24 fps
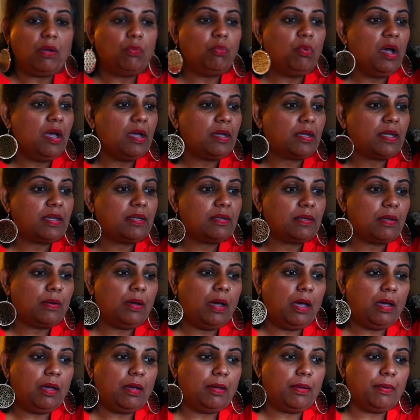work
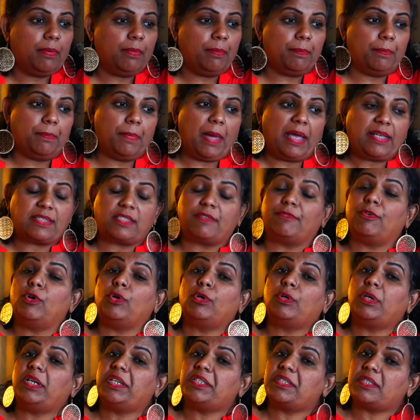as a
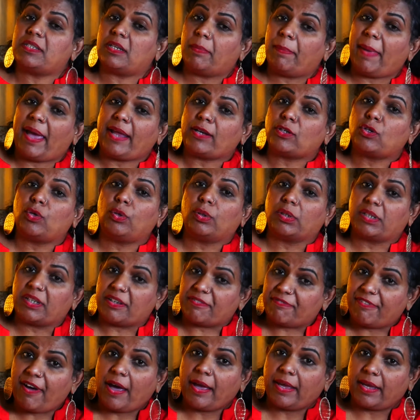vocalist in a band called
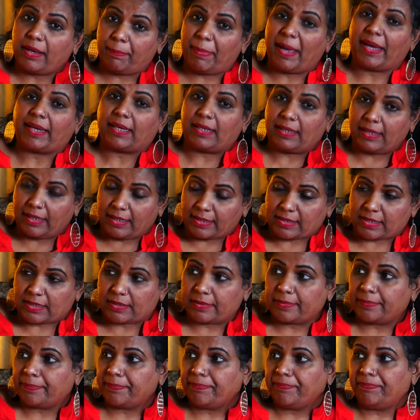Kafaya back in
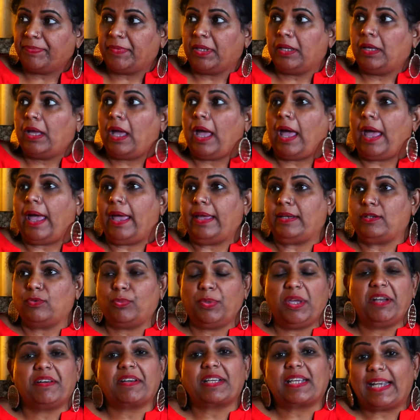London, and
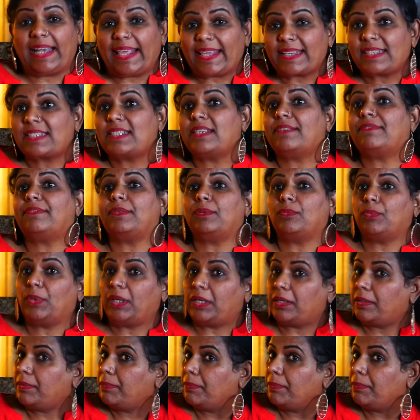we're a collective, and